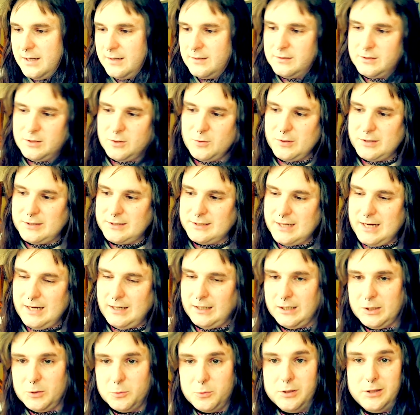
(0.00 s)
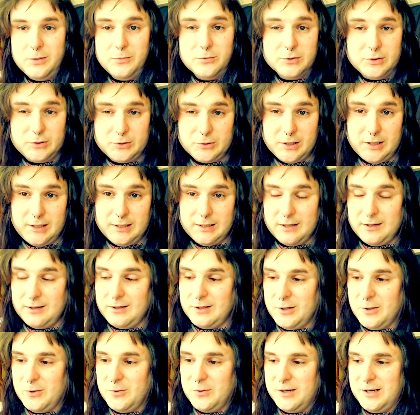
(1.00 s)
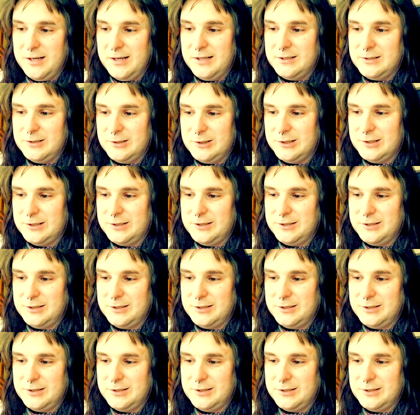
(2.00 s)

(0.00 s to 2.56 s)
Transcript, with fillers: don't know exactly what he was trying to do here, just